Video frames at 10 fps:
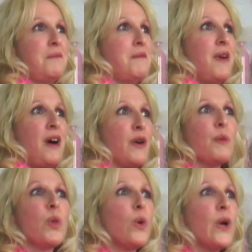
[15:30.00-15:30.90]
are
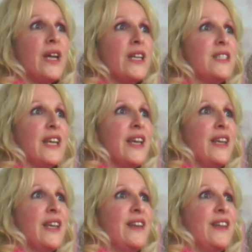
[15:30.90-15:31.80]
employed,
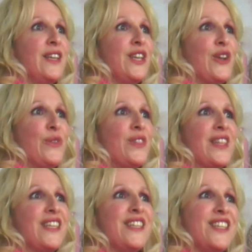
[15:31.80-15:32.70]
and you know what
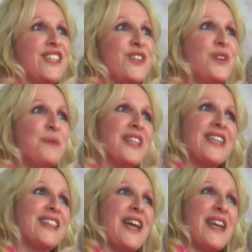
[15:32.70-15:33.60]
I mean?
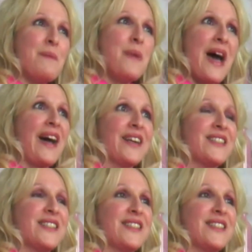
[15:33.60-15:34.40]
Like, that impact